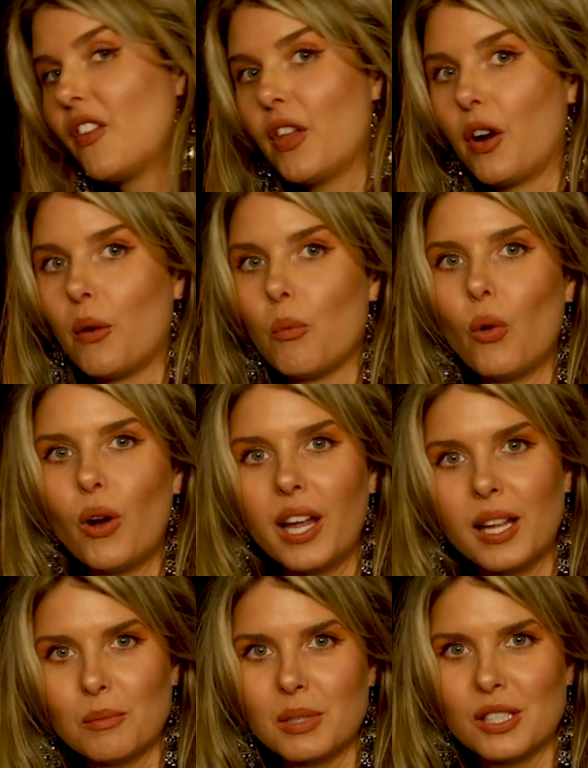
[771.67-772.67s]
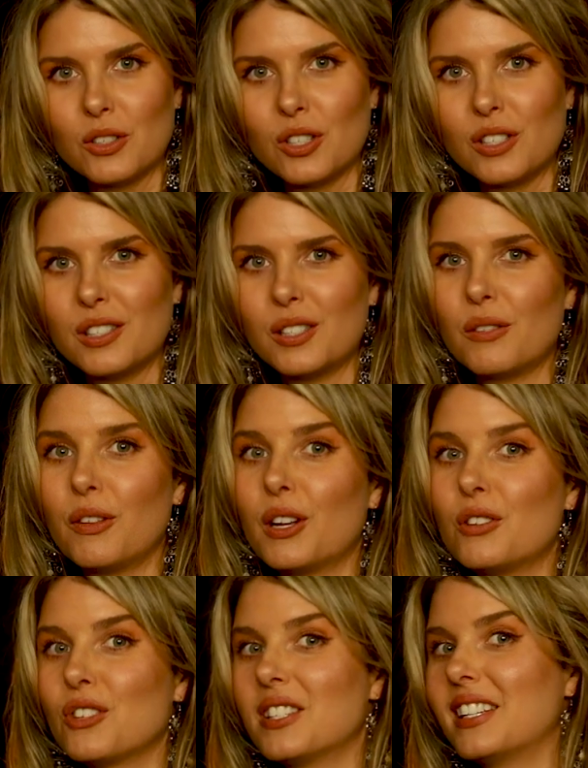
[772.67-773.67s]
There are more hand positions, so if you're
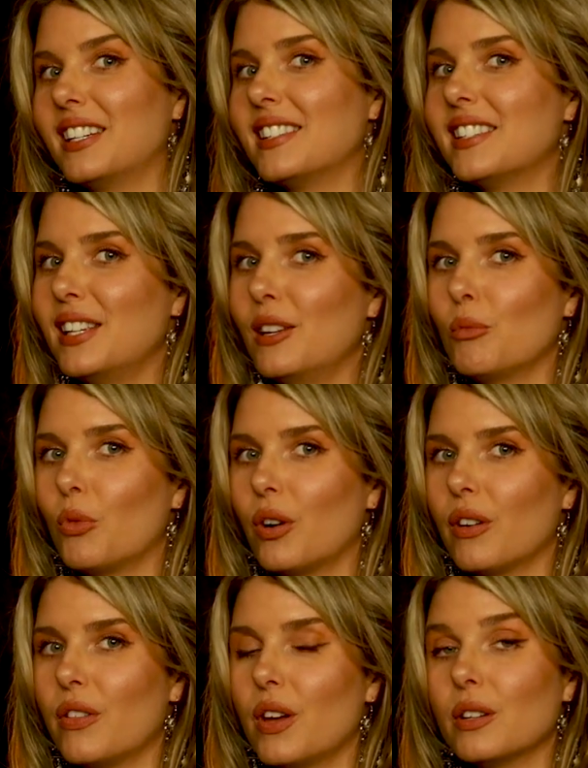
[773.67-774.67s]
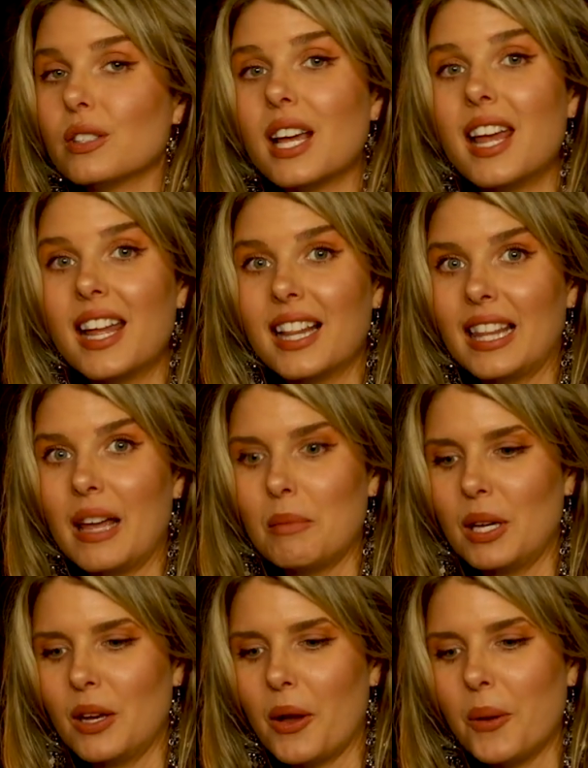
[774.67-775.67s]
interested in seeing more of those, let
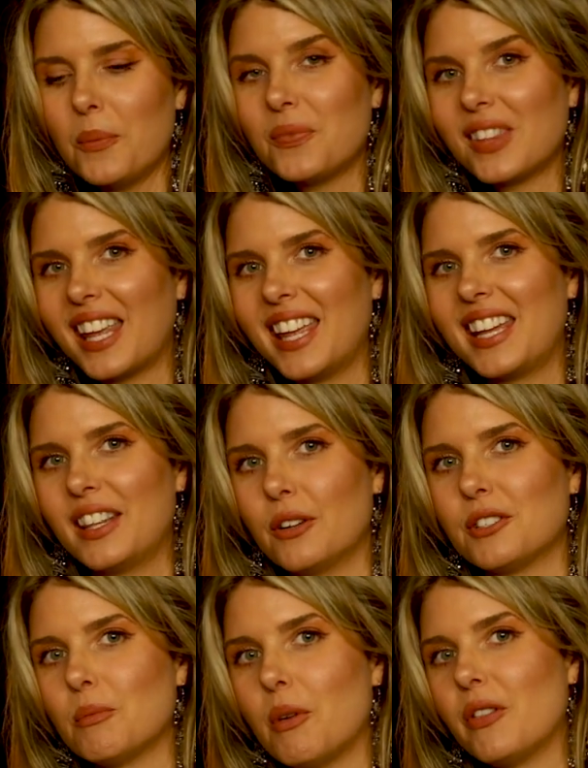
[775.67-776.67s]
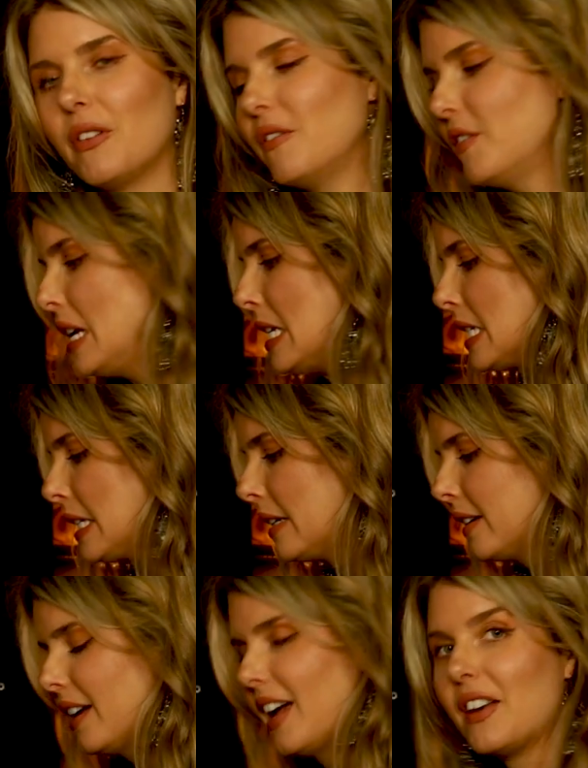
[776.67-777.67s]
me know. There's some on the feet
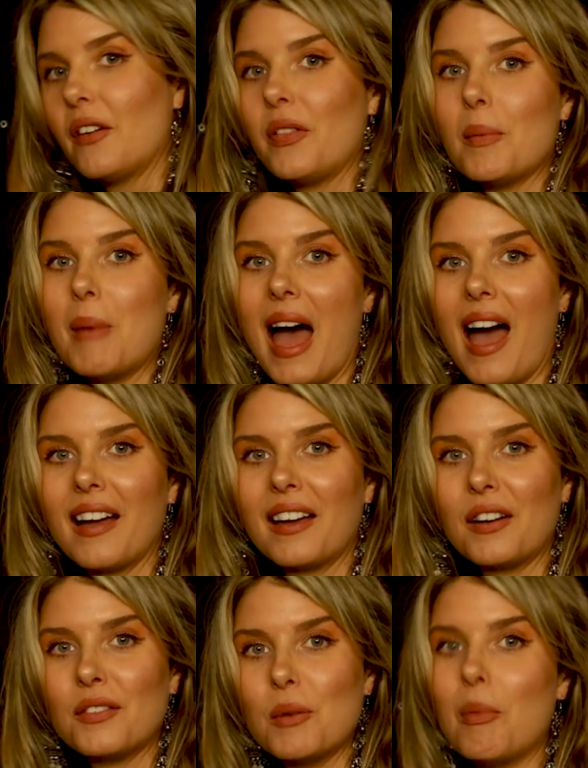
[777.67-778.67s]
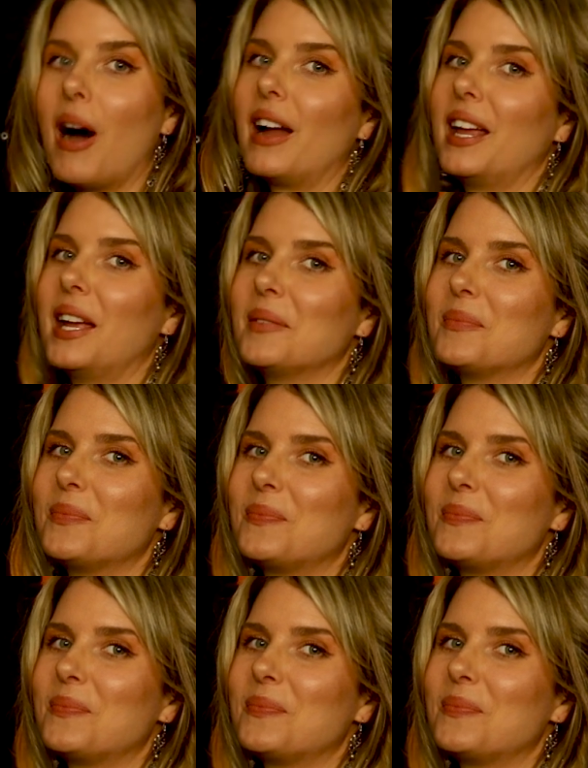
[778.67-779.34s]
and on the back of the body.